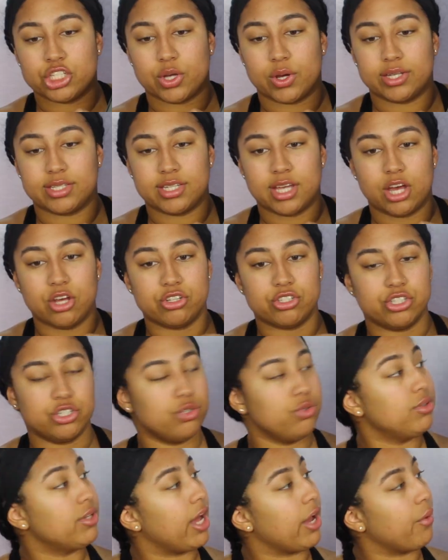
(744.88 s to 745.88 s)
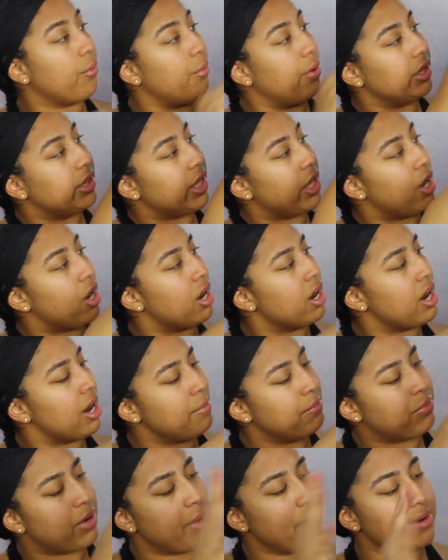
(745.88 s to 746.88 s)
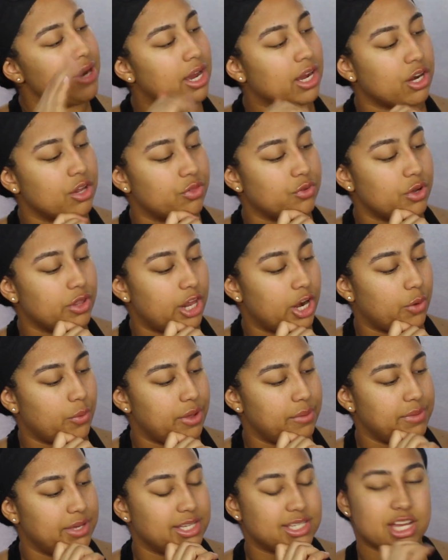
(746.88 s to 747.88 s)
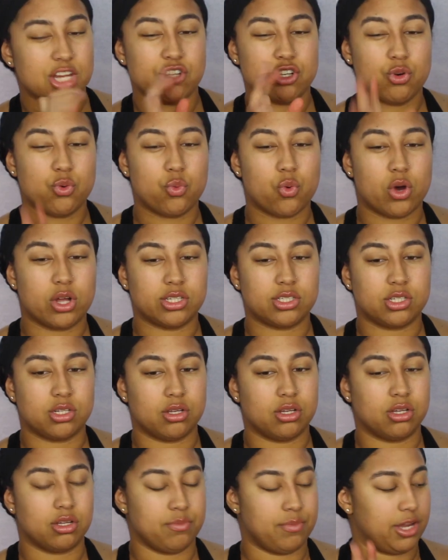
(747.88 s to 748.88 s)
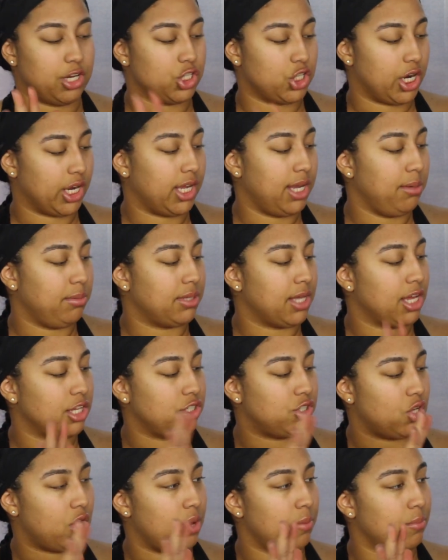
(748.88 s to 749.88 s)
So it tells you like what they are. I'm probably not going to throw that away because I do want to make sure I keep that